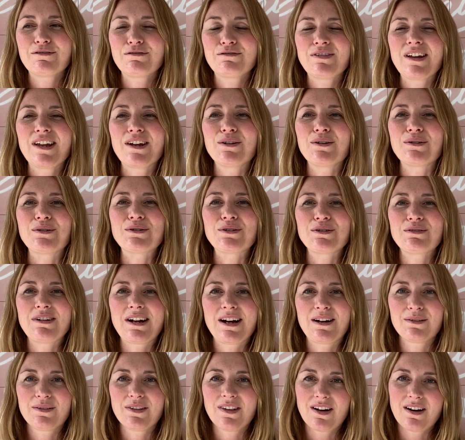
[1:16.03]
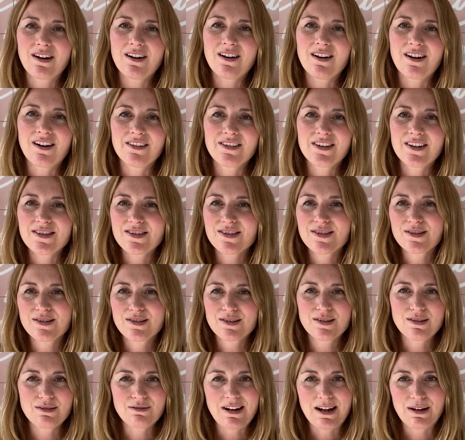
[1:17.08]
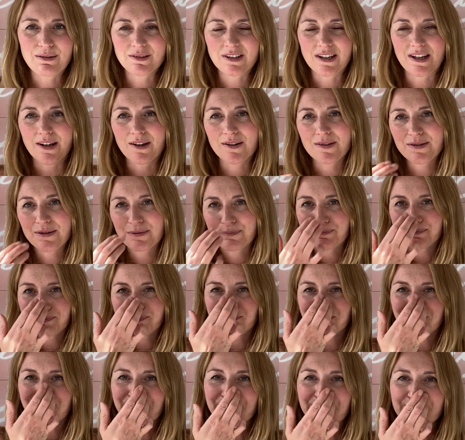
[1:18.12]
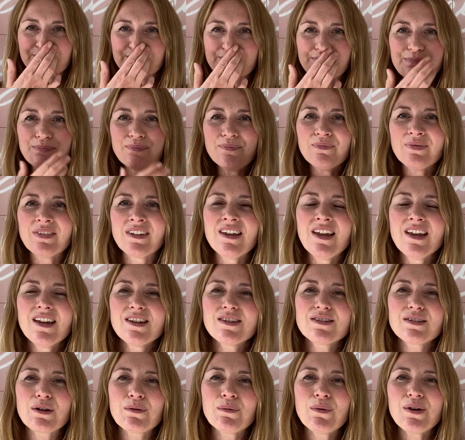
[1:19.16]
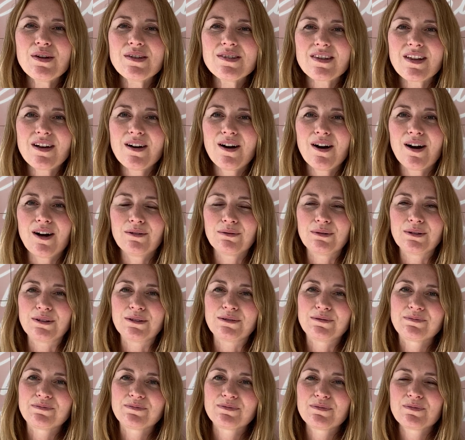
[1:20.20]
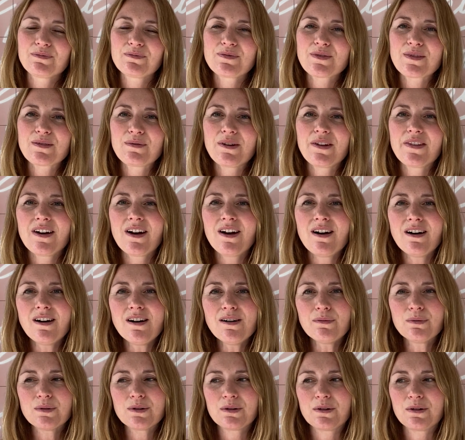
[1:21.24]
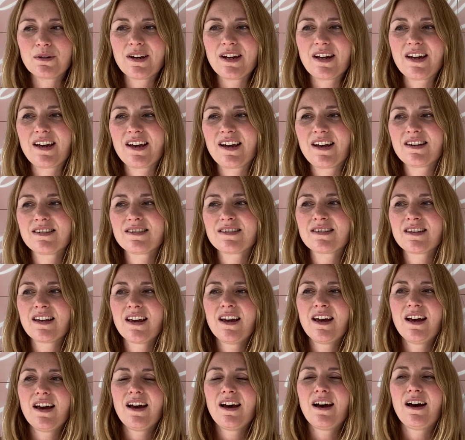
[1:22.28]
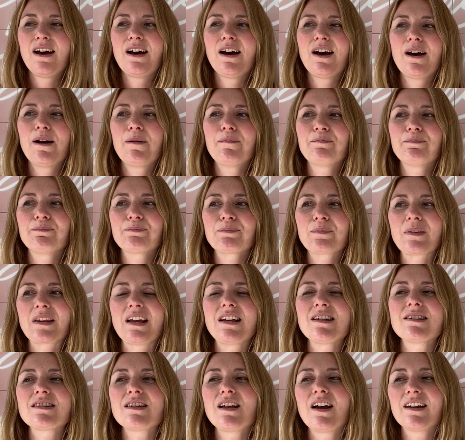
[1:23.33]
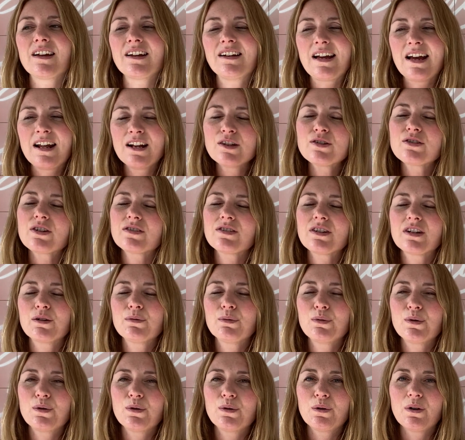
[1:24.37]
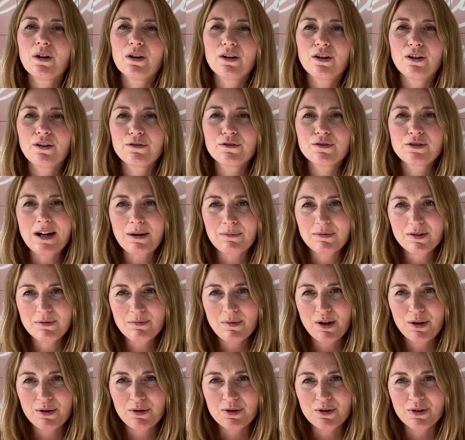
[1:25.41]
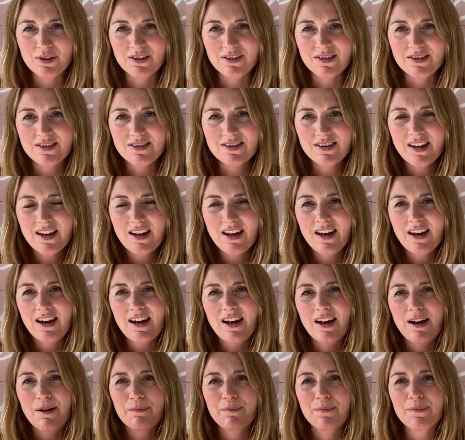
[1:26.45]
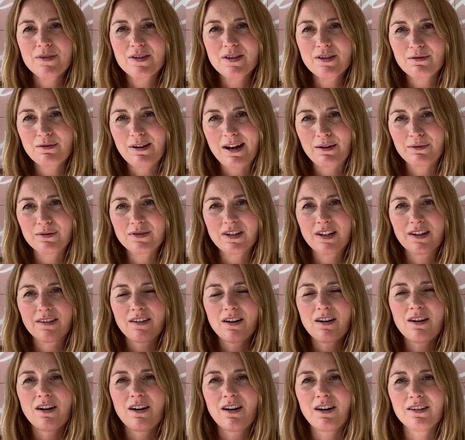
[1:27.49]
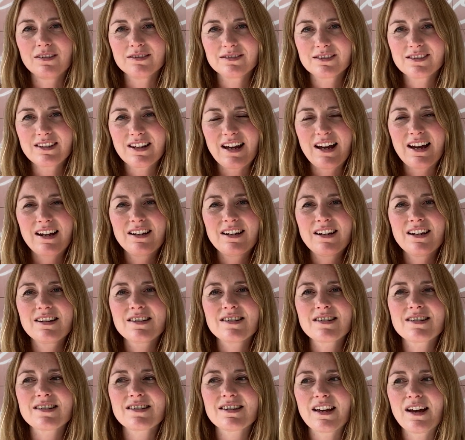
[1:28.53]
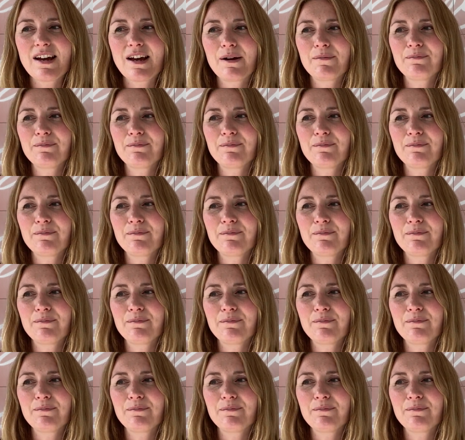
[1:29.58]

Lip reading: field around the heart that's surrounding us. So what is the heart wall? Well, the heart wall is like an energetic wall of trapped emotions surrounding the heart, and it's